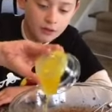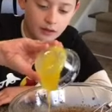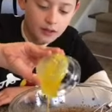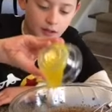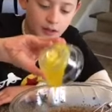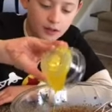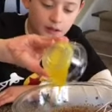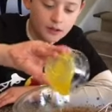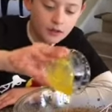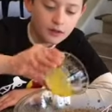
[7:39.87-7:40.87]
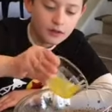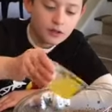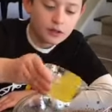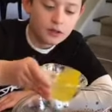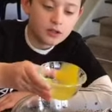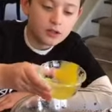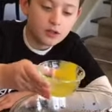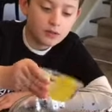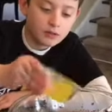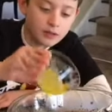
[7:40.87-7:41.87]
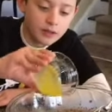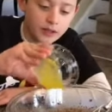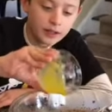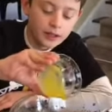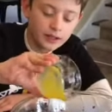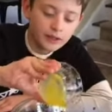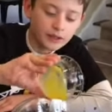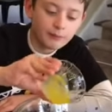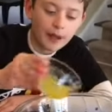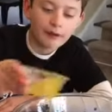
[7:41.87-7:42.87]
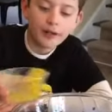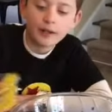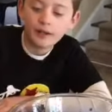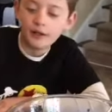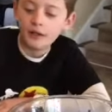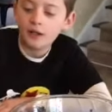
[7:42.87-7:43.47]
Okay, the yolk is about in.